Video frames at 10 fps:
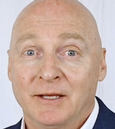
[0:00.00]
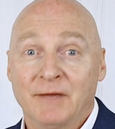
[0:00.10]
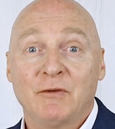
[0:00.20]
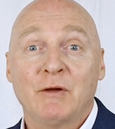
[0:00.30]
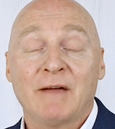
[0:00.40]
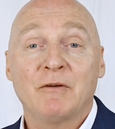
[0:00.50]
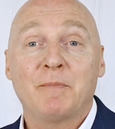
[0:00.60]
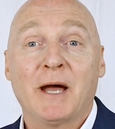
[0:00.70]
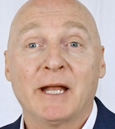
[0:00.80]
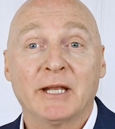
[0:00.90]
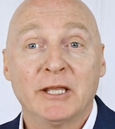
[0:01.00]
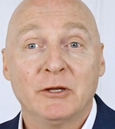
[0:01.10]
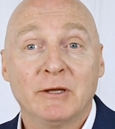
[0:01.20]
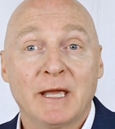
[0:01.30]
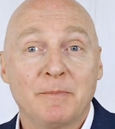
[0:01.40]
If you have a partner,
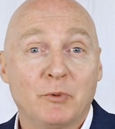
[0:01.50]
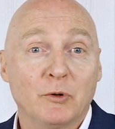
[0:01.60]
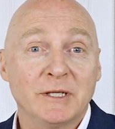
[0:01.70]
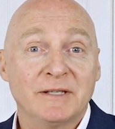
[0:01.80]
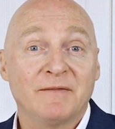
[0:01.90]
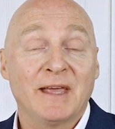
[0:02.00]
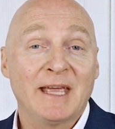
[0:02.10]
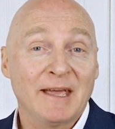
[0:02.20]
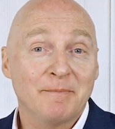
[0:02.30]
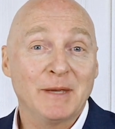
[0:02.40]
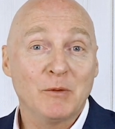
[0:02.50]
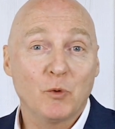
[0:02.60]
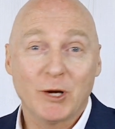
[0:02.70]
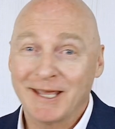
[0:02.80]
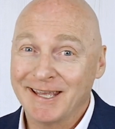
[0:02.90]
you get points if they have been
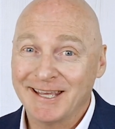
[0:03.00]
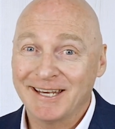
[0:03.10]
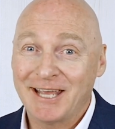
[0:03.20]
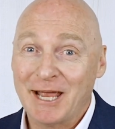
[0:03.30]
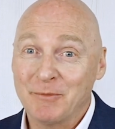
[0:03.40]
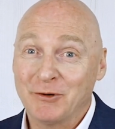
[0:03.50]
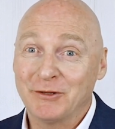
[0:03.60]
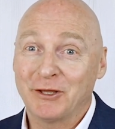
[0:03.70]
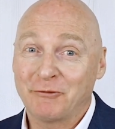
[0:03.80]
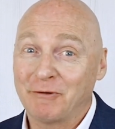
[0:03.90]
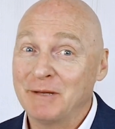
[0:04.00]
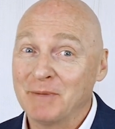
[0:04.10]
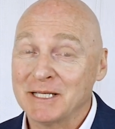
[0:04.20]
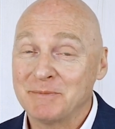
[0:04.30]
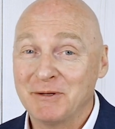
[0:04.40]
working in Canberra in the 3
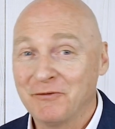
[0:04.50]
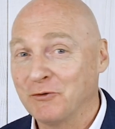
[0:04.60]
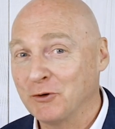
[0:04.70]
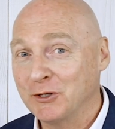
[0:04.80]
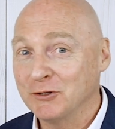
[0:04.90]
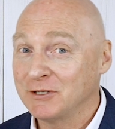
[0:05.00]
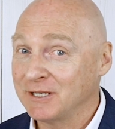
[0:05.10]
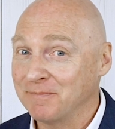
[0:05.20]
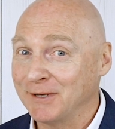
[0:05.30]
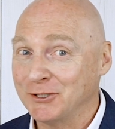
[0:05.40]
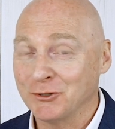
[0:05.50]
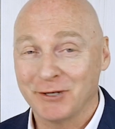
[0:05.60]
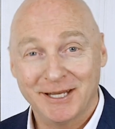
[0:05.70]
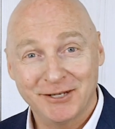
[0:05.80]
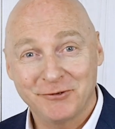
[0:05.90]
months before you submit
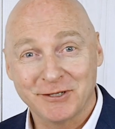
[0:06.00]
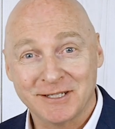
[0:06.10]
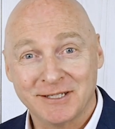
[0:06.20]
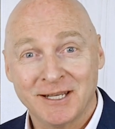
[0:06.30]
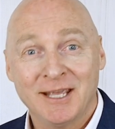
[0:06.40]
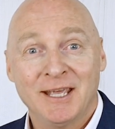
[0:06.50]
your interest.